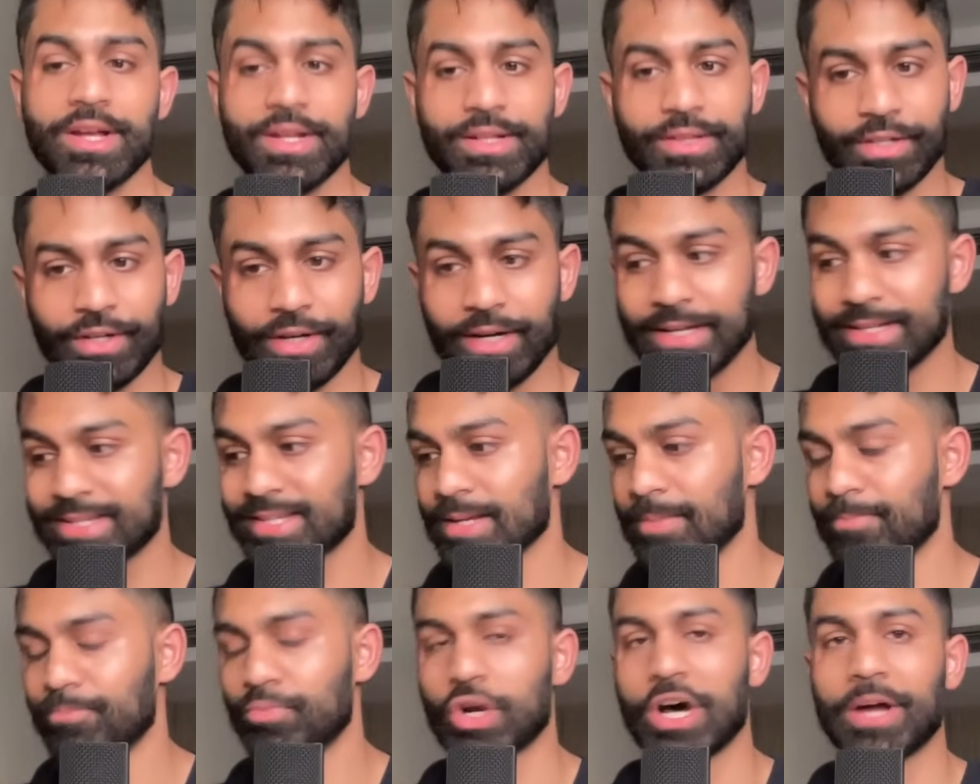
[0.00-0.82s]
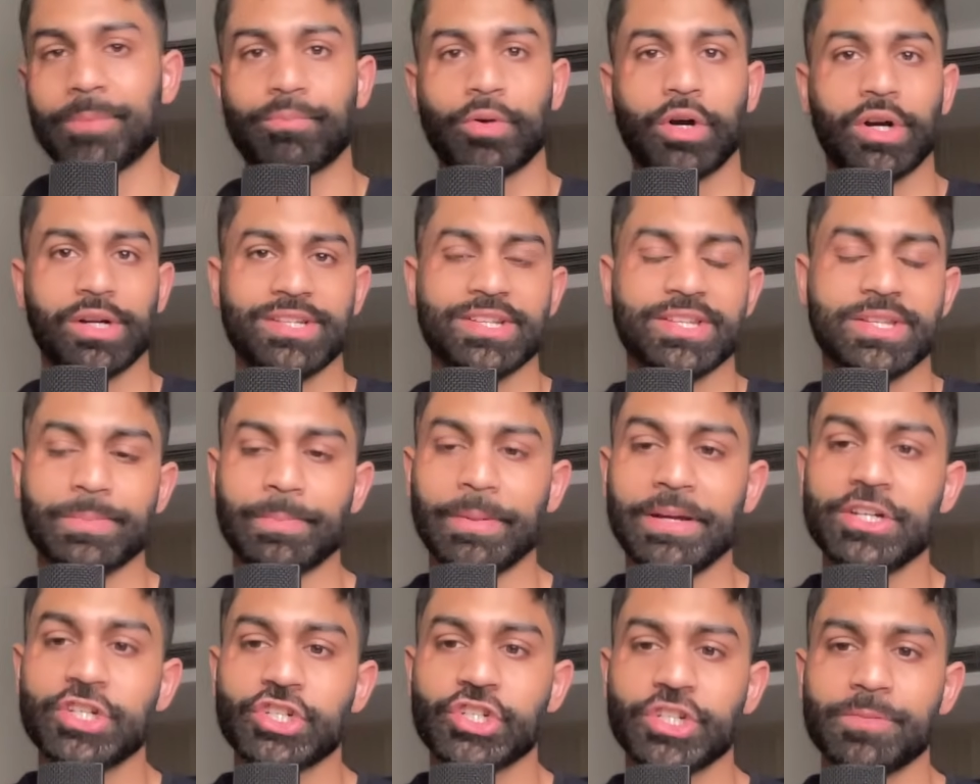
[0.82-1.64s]
there is some broad
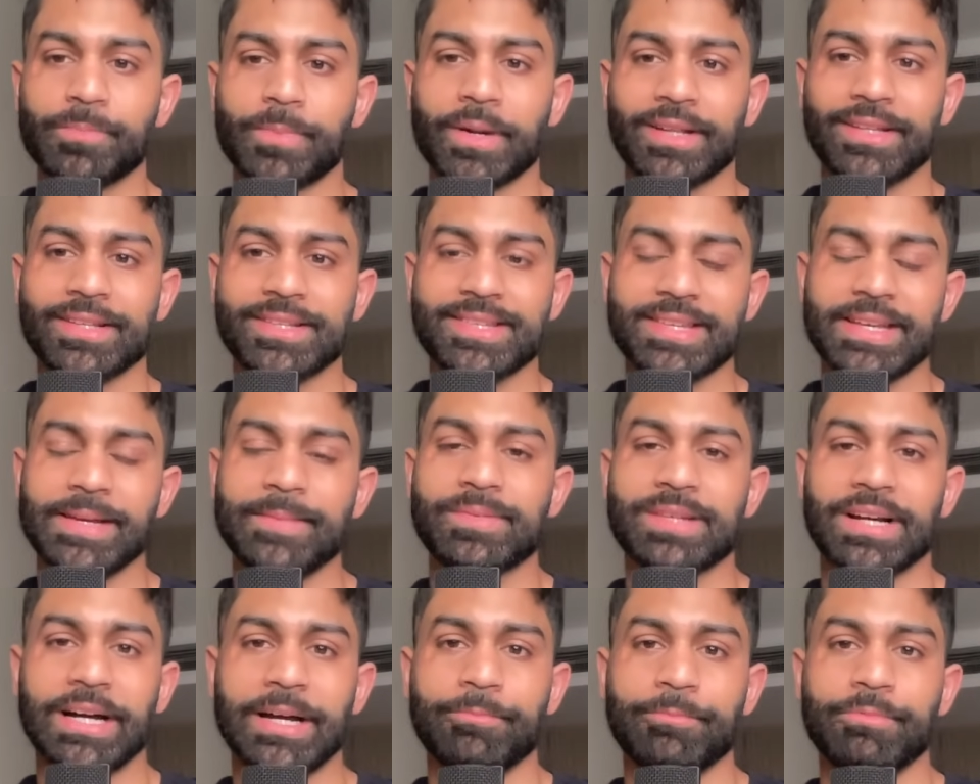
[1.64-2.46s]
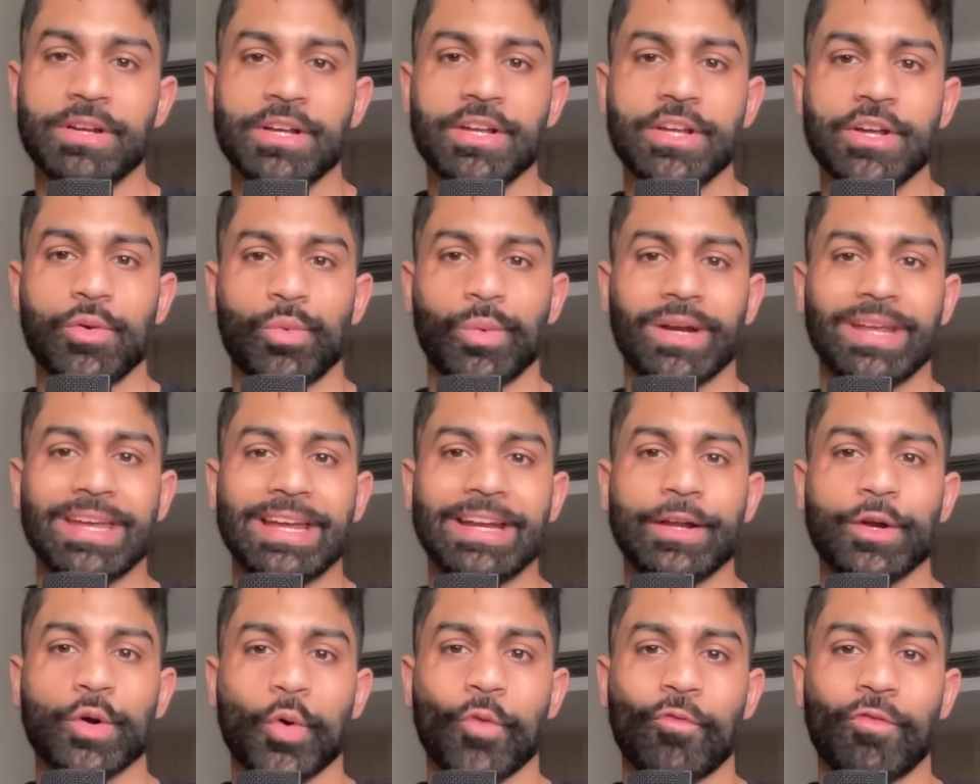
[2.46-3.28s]
participation, but at the same time, we're
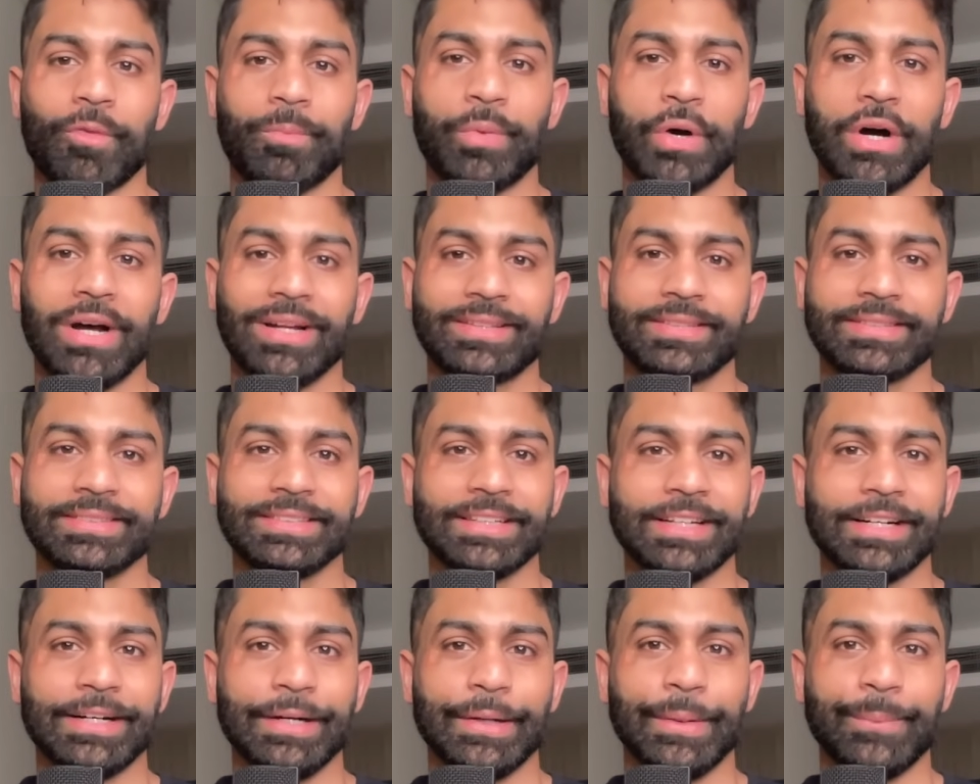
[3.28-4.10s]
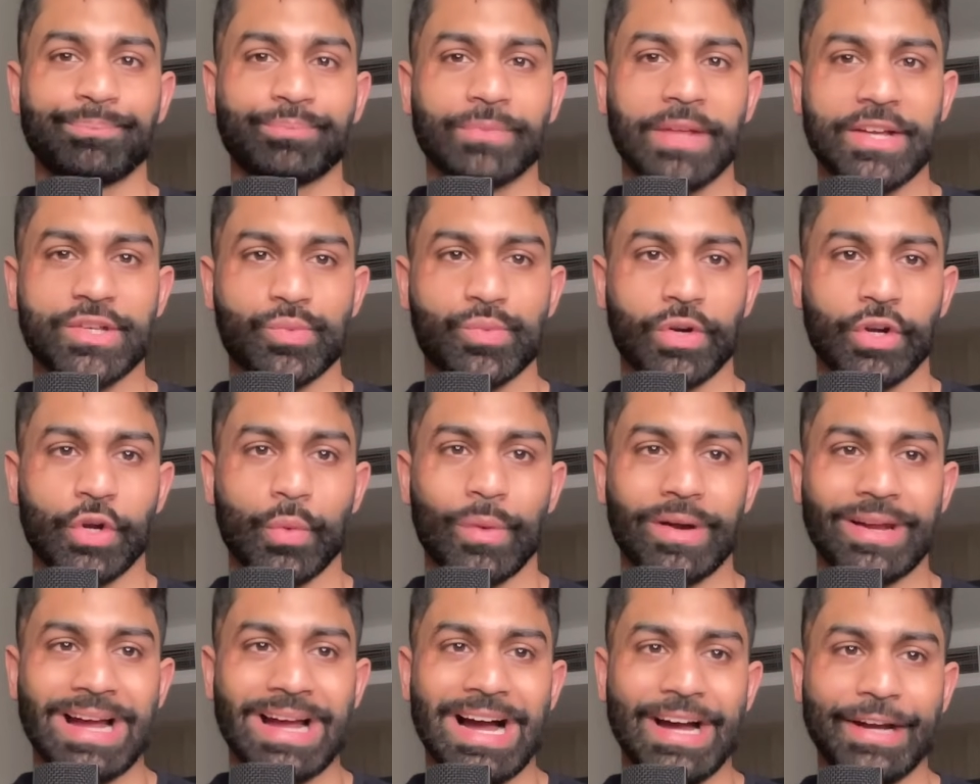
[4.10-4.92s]
getting overbought um, as we're
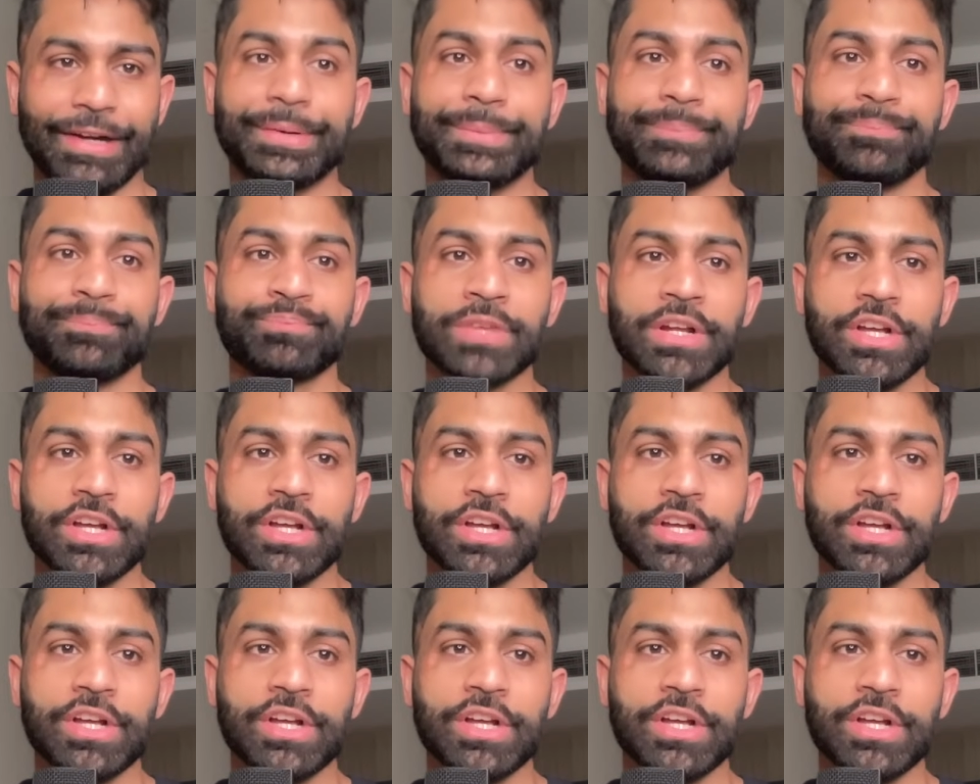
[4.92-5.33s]
going higher.